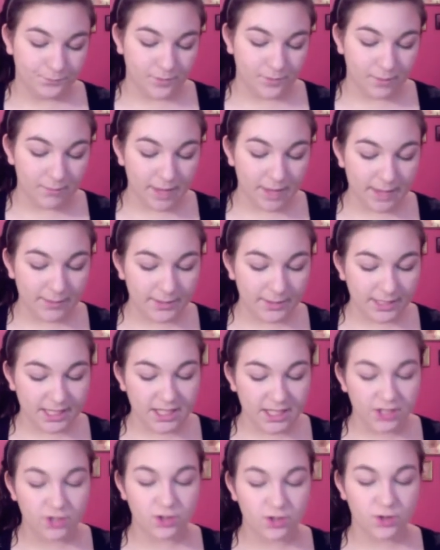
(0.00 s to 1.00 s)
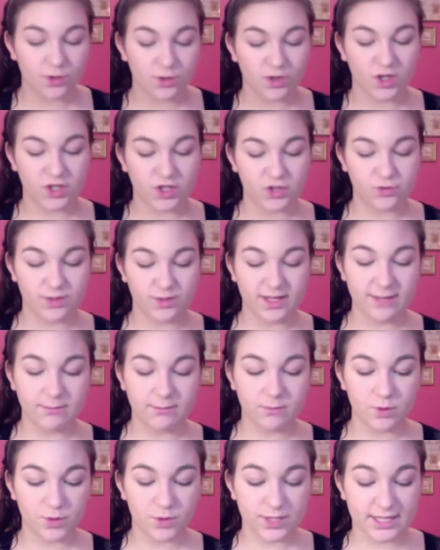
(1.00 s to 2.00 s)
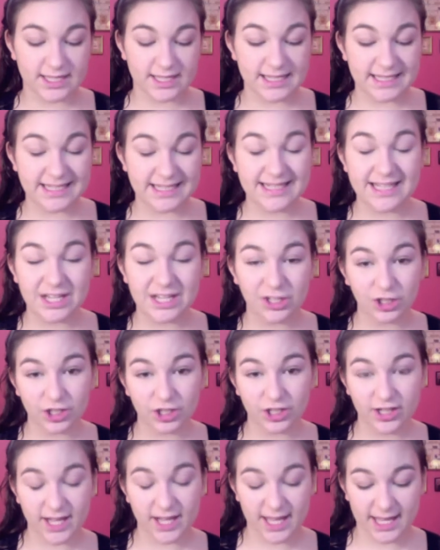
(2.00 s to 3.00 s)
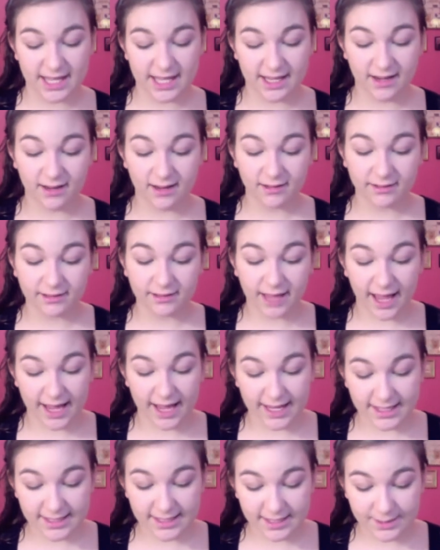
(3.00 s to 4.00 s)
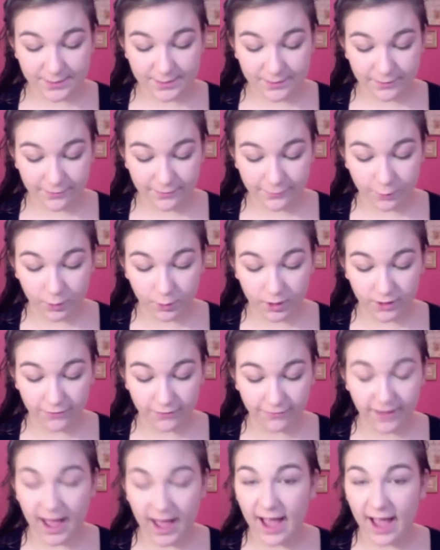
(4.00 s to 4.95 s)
Maybelline New York Dream Mousse Concealer in Light 4 to 5.